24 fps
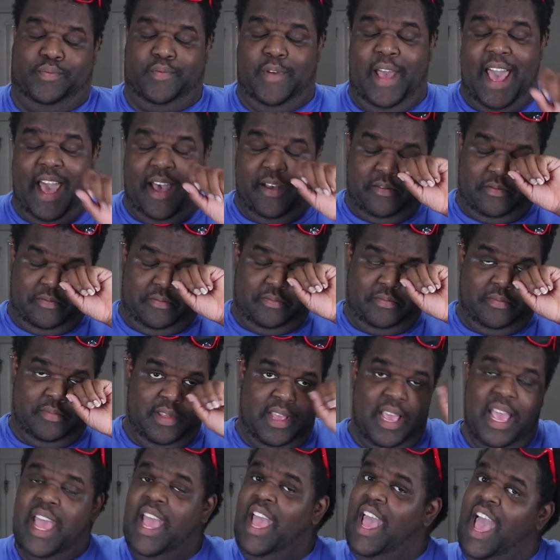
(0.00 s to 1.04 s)
Wow.
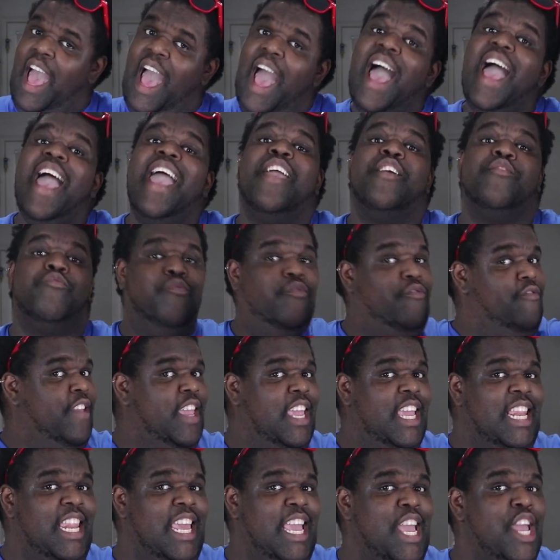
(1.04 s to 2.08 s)
I am
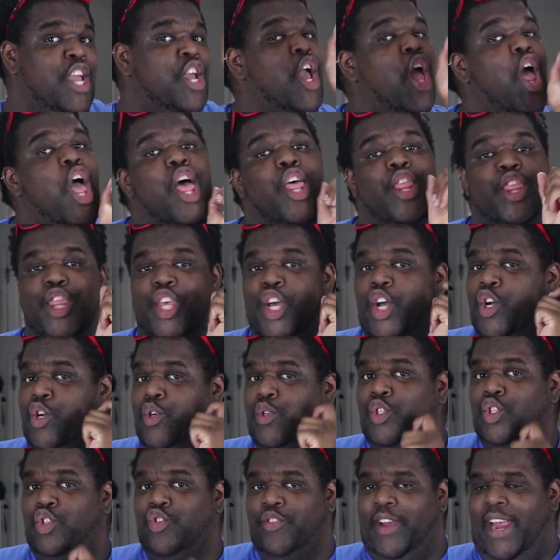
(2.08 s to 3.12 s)
feeling
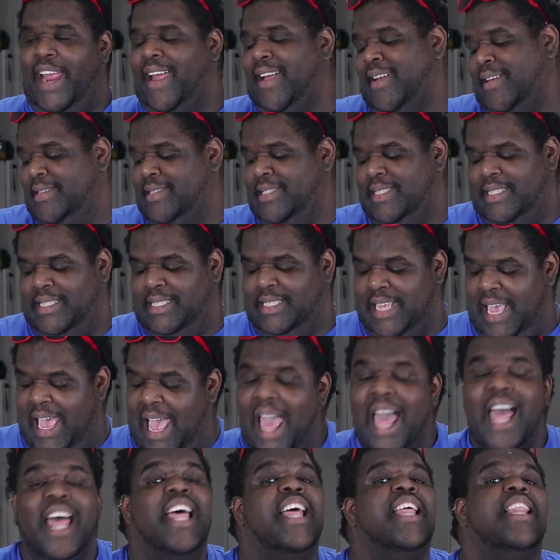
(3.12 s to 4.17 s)
those drinks.
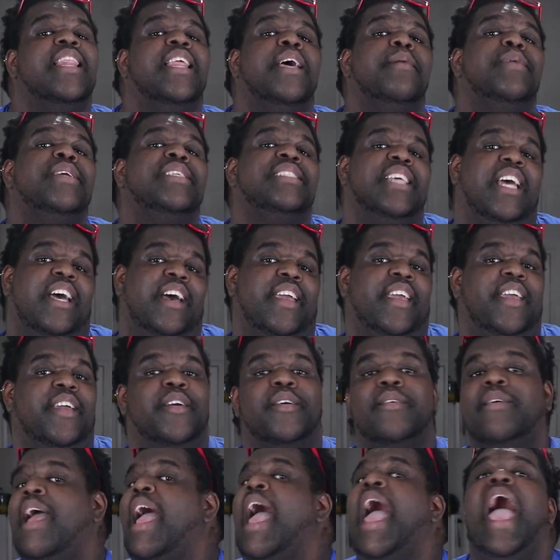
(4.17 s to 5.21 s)
Let me tell
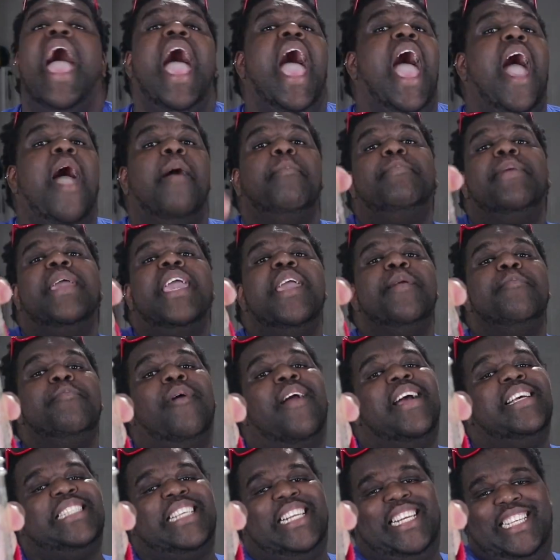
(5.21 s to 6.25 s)
you. Happy
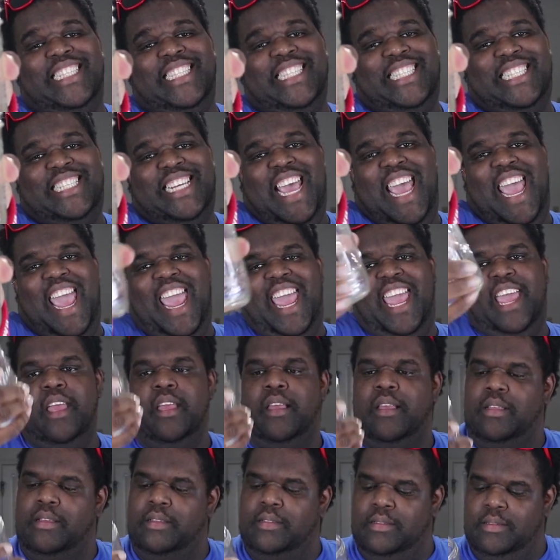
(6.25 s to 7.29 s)
President's
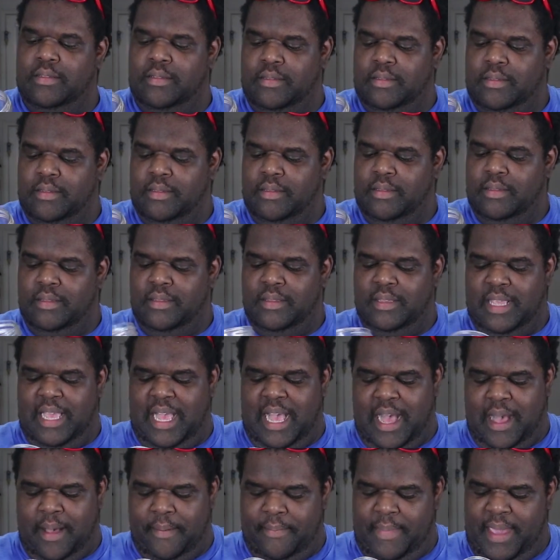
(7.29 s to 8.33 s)
Day.
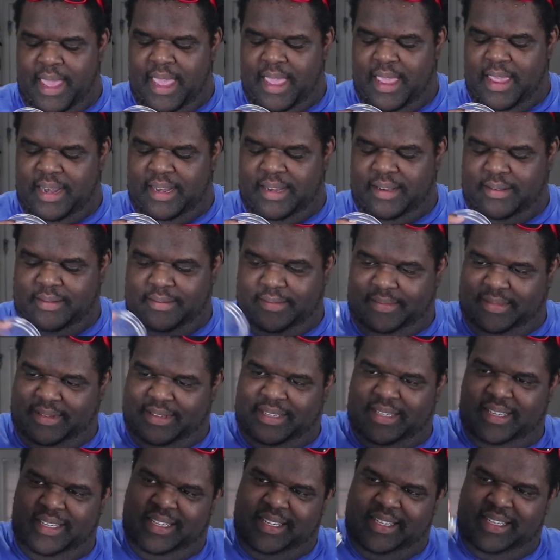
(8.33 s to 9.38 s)
Oh man.
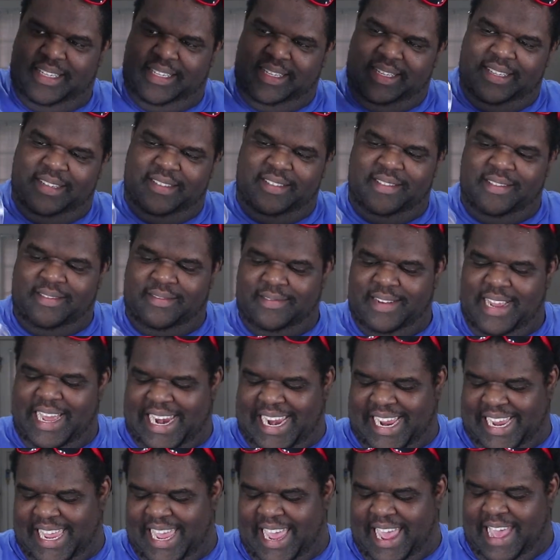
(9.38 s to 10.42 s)

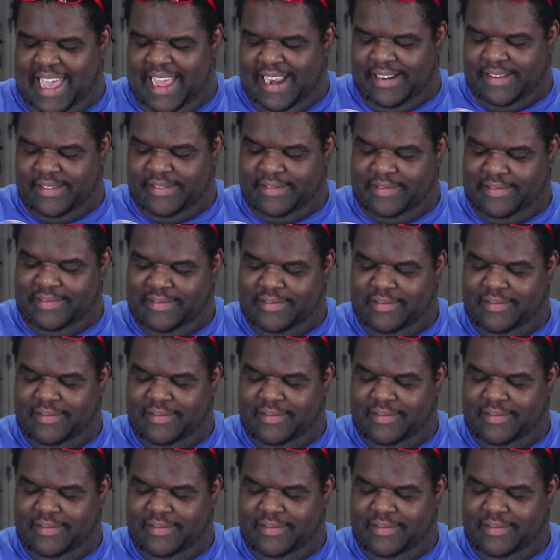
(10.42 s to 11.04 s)
Not again.